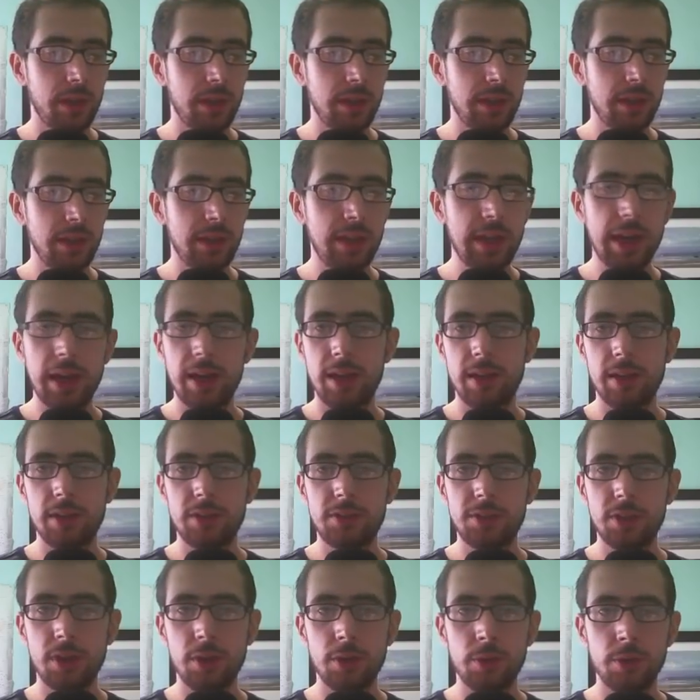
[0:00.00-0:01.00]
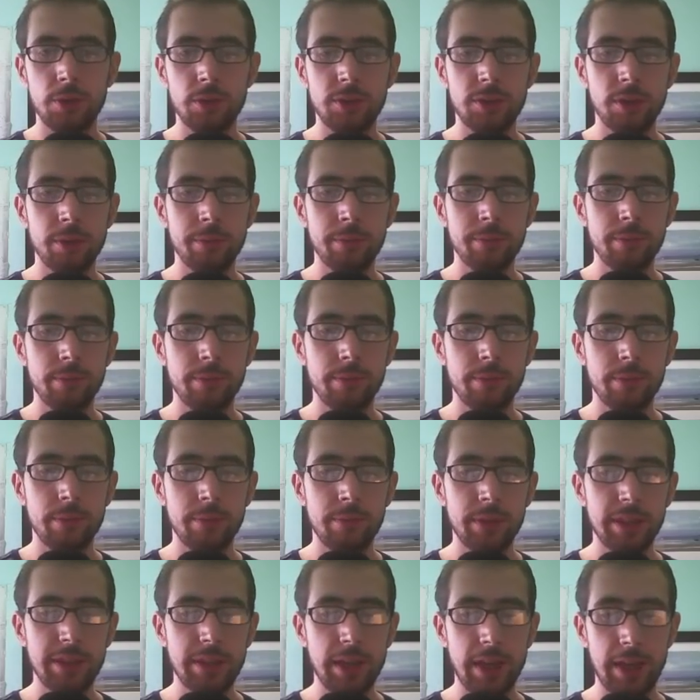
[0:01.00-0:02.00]
Yeah, so
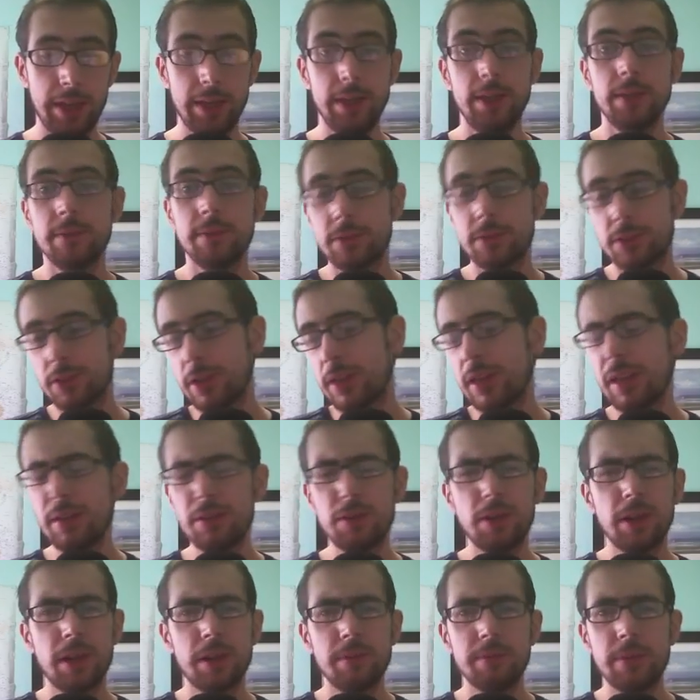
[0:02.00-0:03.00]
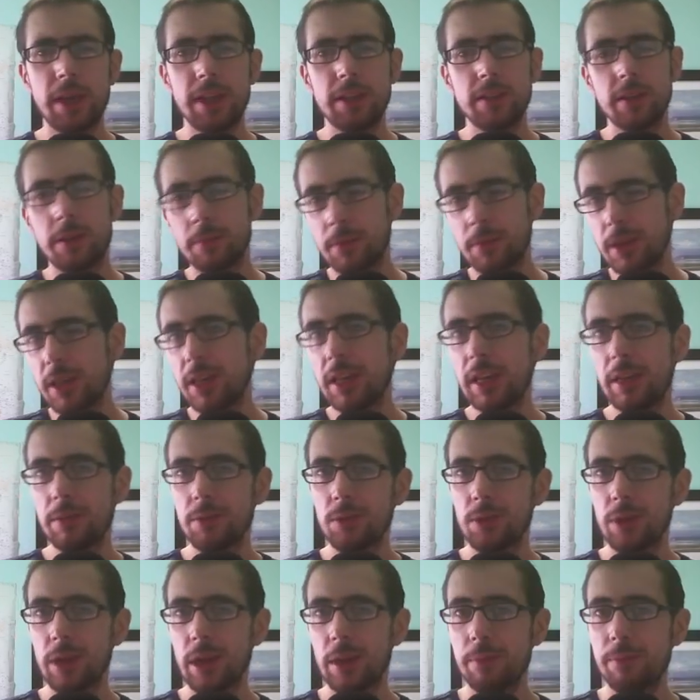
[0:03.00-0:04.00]
Mate, so I keep calling it Mate. I'm going to keep
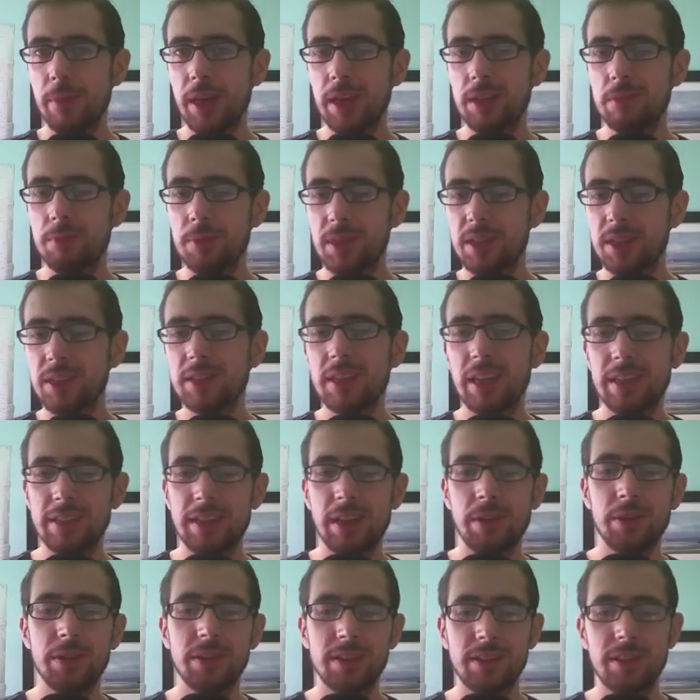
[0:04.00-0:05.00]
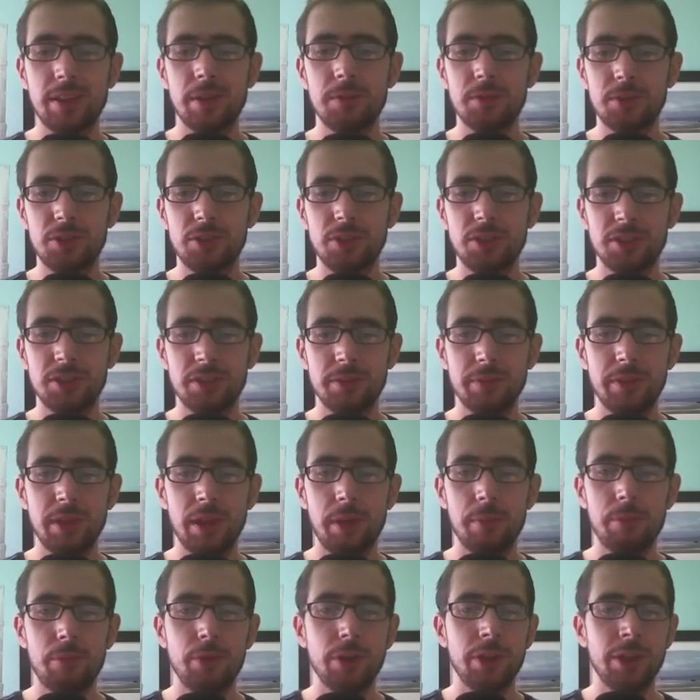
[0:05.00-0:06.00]
calling it Mate because that's how it comes across to me.
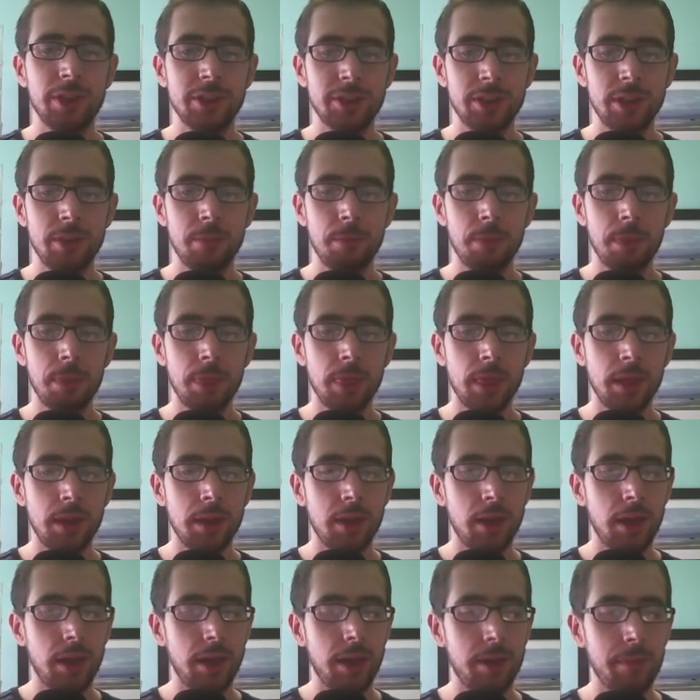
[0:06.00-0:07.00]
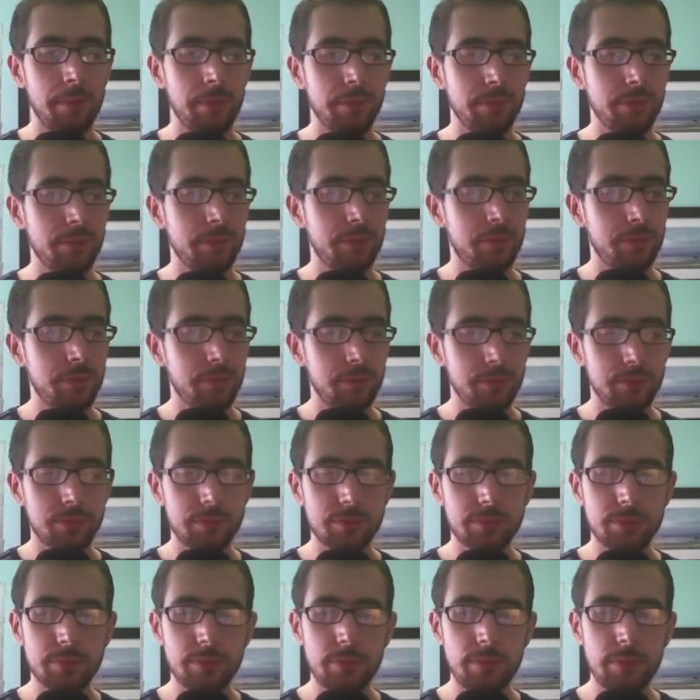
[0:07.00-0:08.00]
I'm British. How
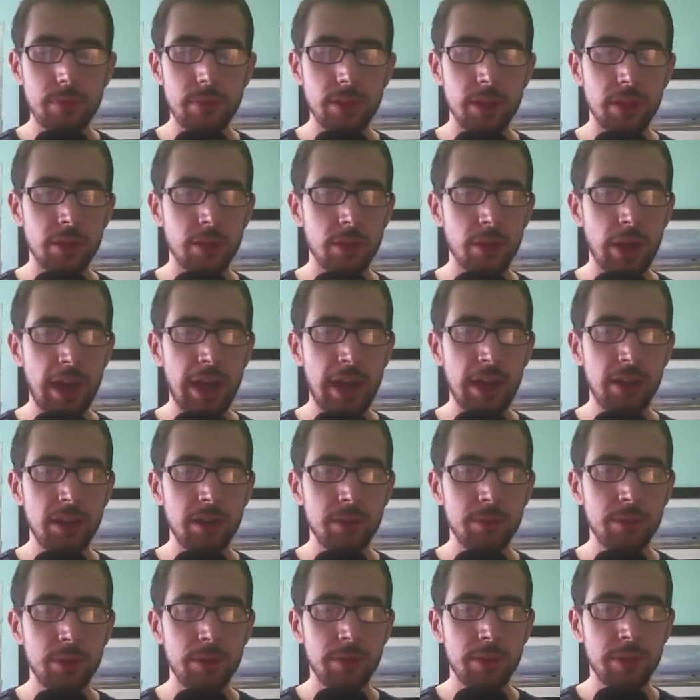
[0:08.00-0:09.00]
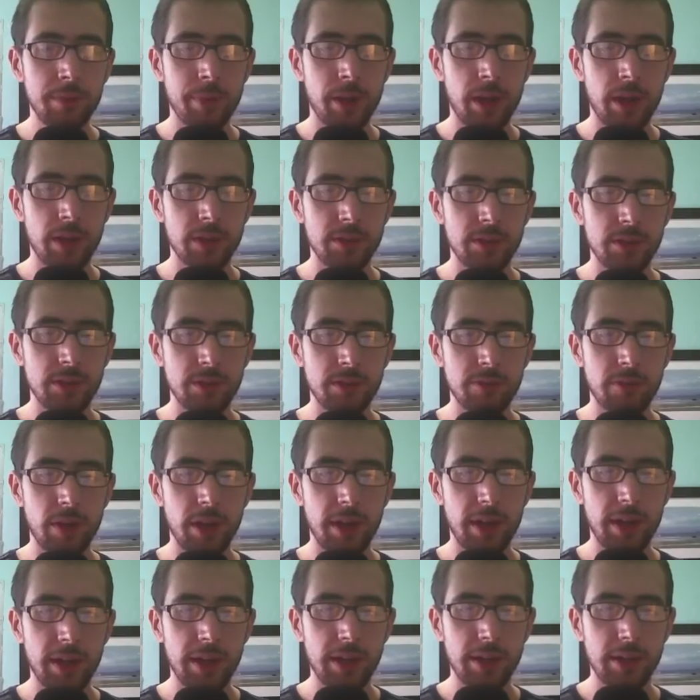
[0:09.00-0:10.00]
you move your bars, you
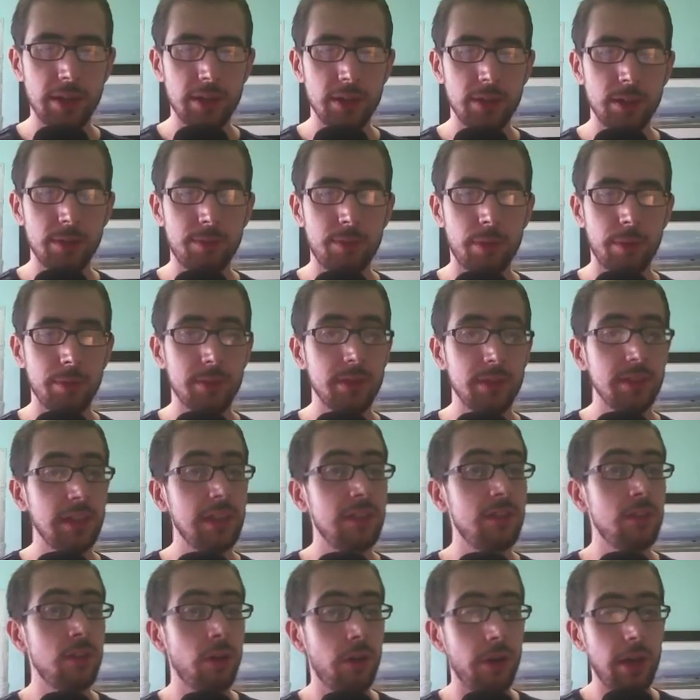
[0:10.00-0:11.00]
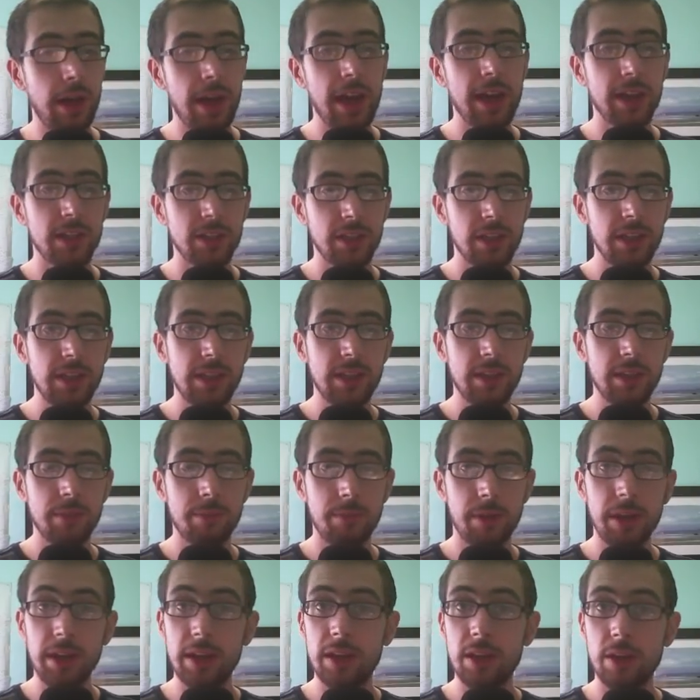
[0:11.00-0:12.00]
right-click, you do properties. It's not actually
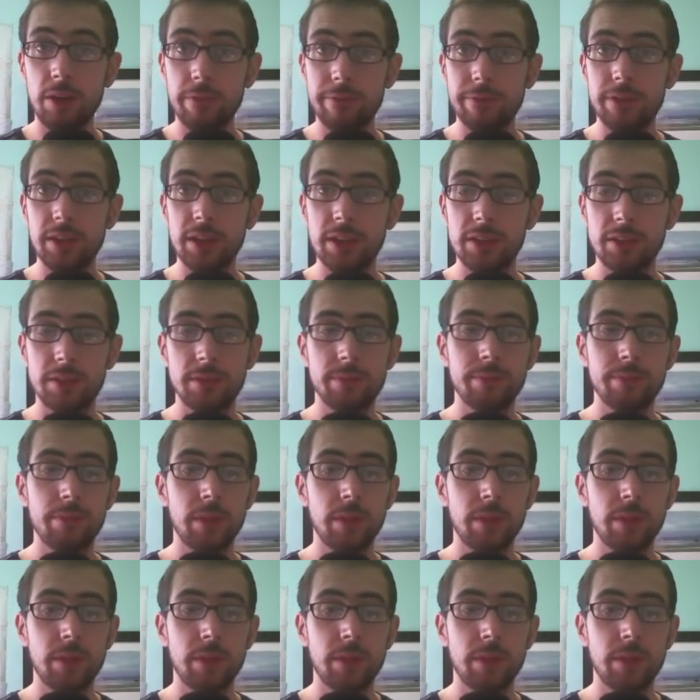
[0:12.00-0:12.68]
completely obvious.